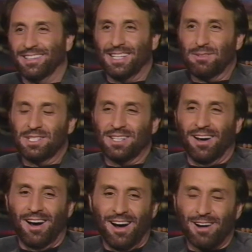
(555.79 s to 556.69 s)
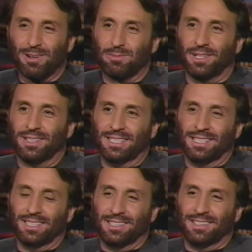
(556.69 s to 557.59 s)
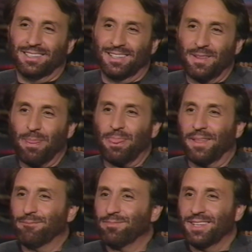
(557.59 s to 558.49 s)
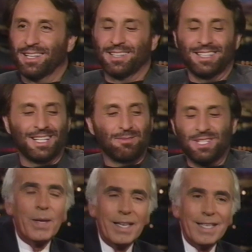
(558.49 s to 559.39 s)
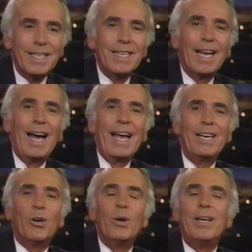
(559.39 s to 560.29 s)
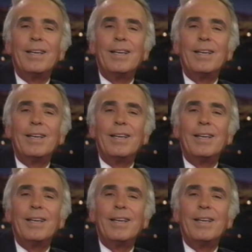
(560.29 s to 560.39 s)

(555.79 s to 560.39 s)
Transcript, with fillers: It was a terrible call. Unless you were a Cleveland fan, it was the greatest call. It was still a bad call. If you were a